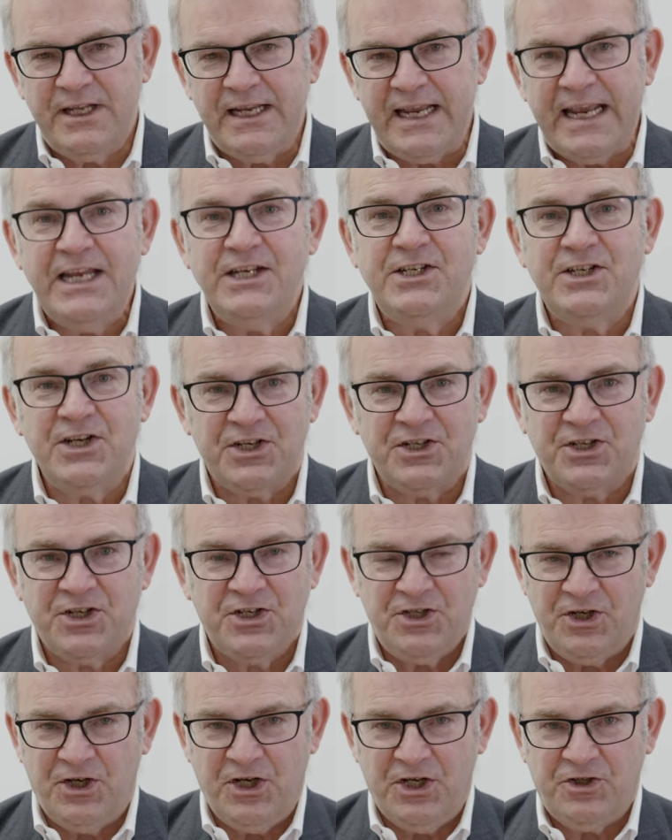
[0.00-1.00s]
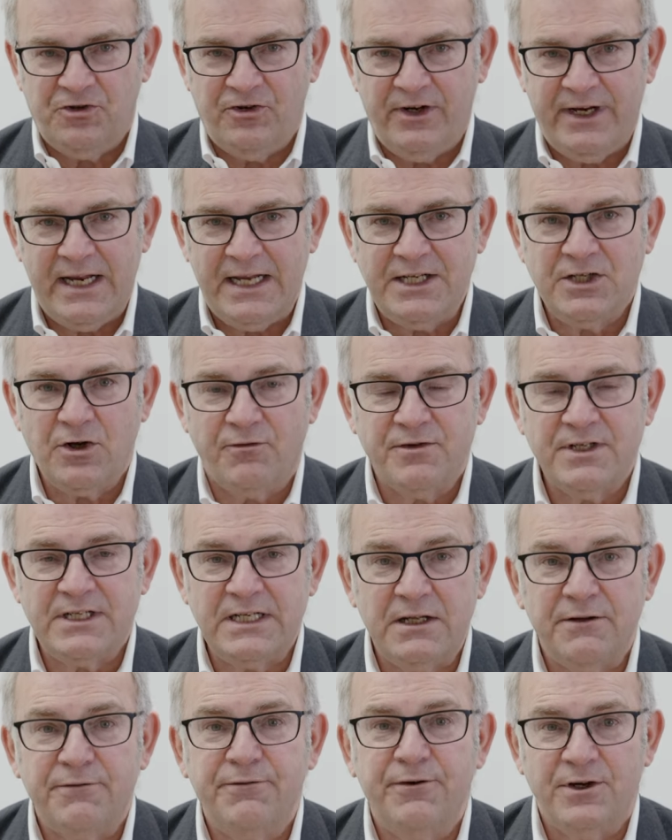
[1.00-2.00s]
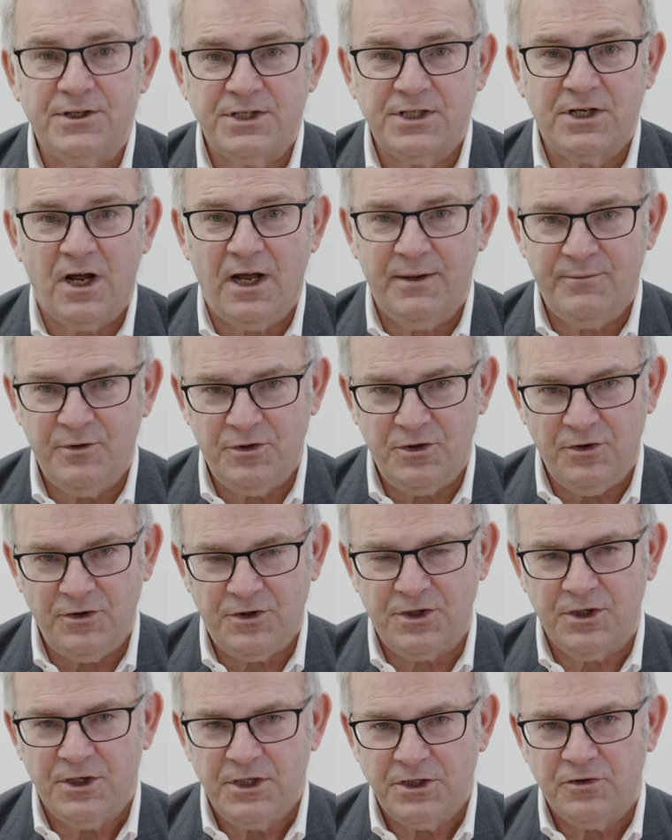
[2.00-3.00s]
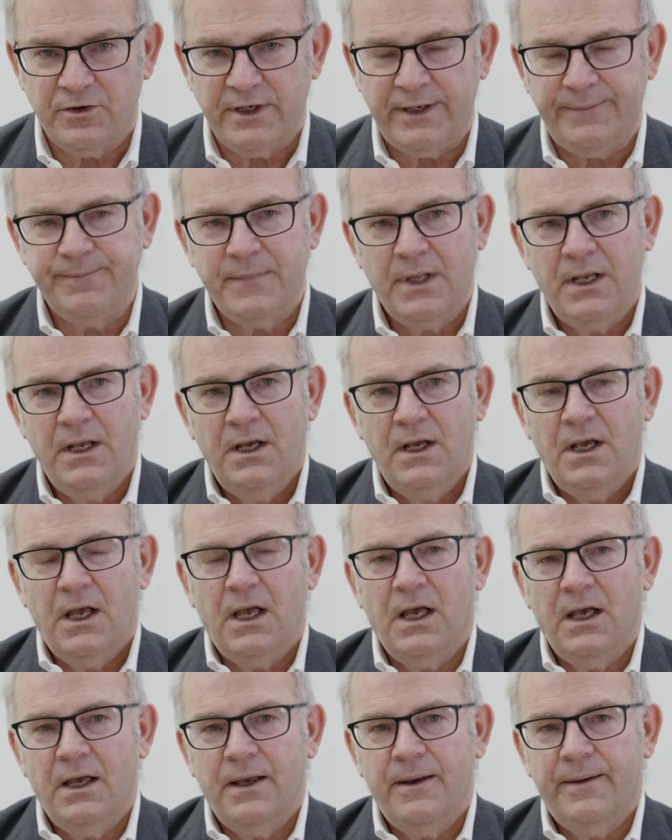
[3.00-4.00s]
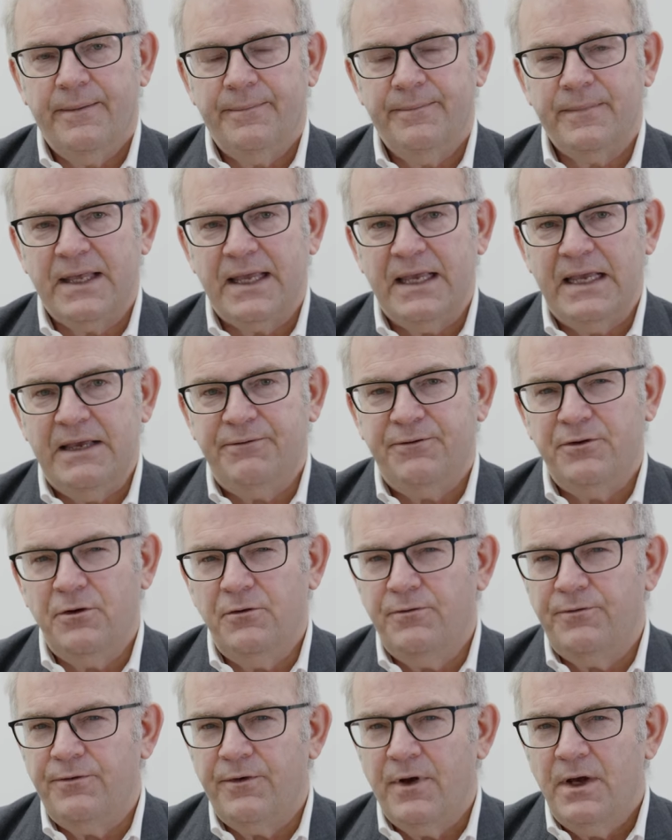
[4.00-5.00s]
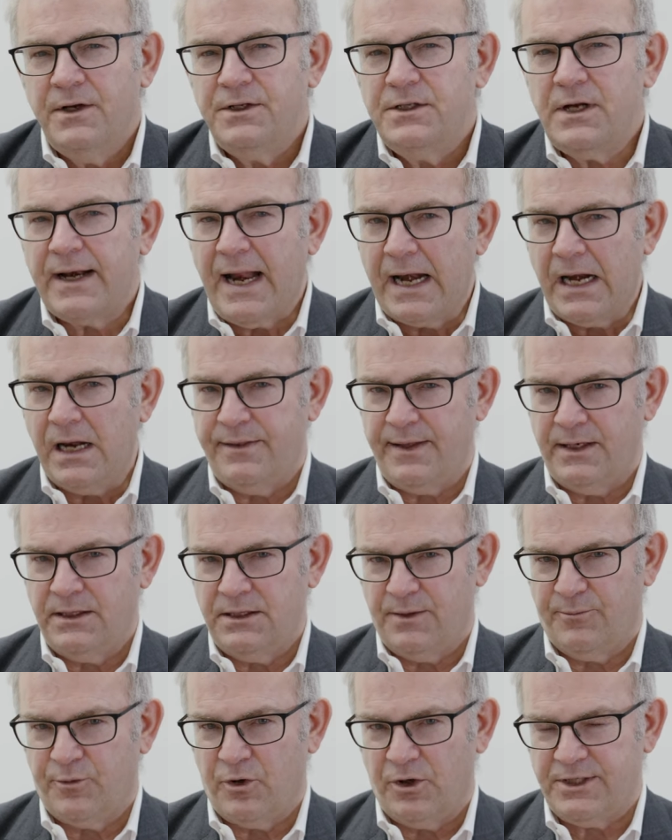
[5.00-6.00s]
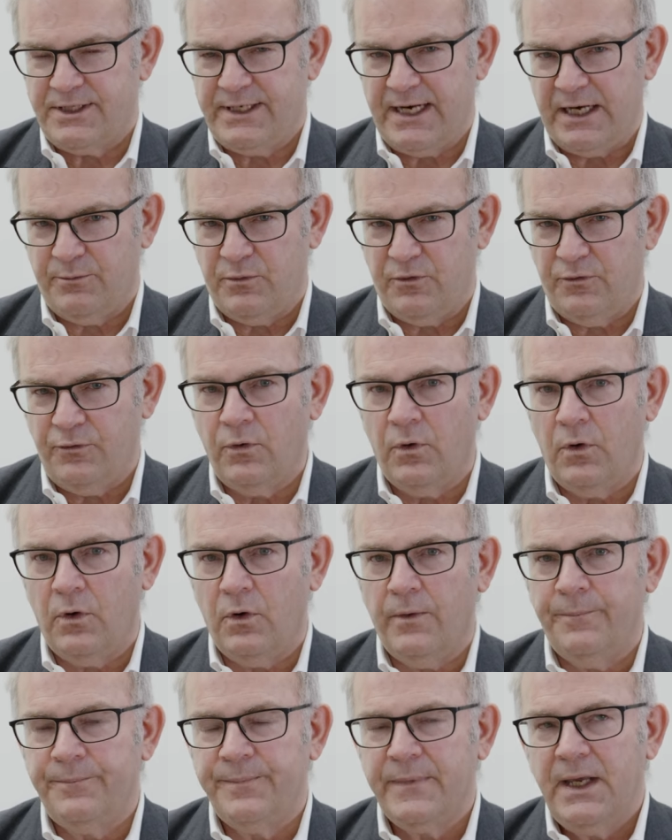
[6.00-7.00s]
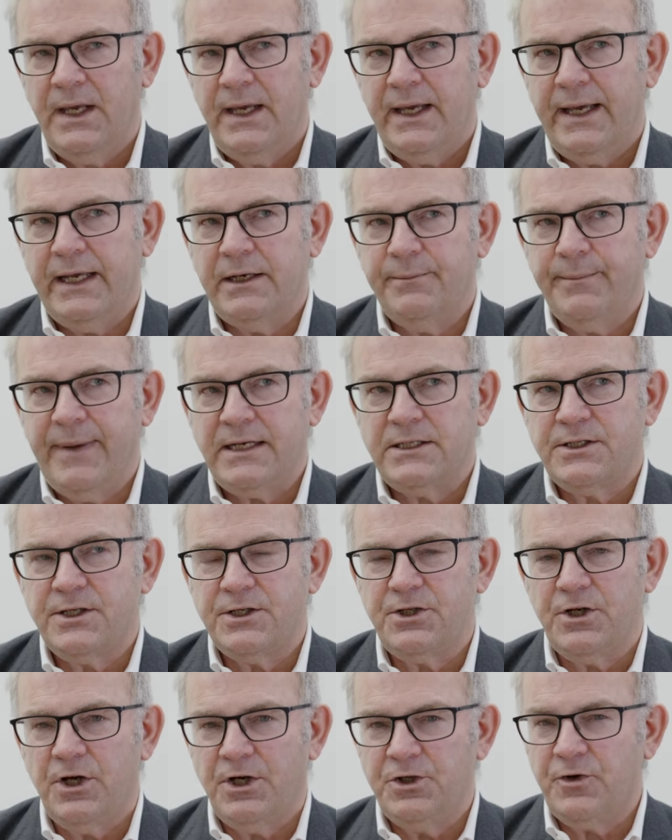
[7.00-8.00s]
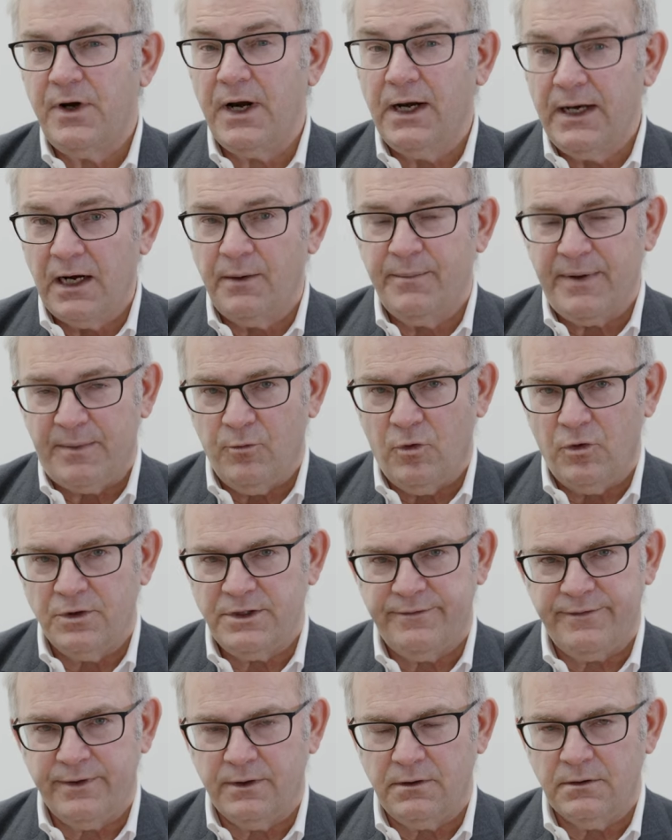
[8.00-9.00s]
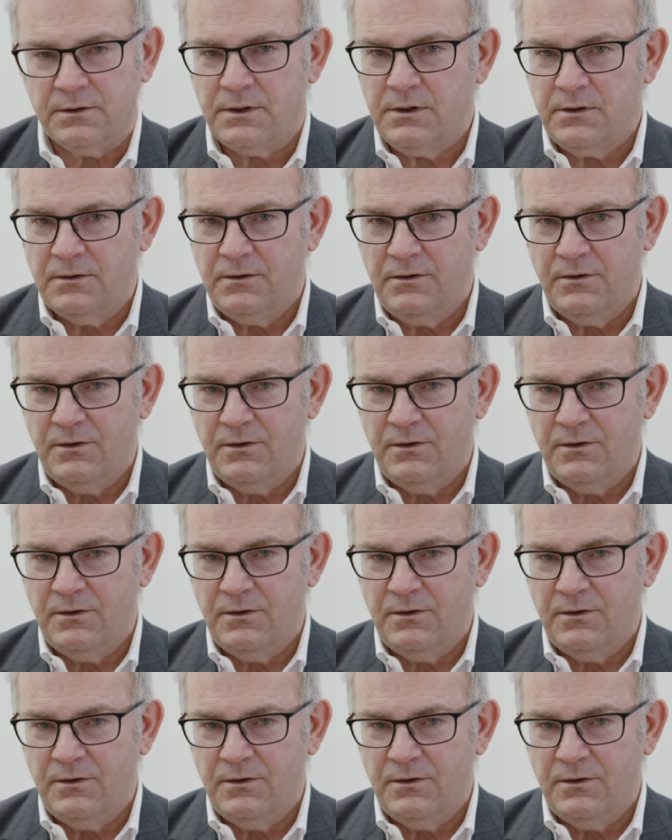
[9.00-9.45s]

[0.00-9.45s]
easiest surgery is obviously the first time you do surgery. If you've done anything to the prostate before, it makes the surgery a little bit more difficult,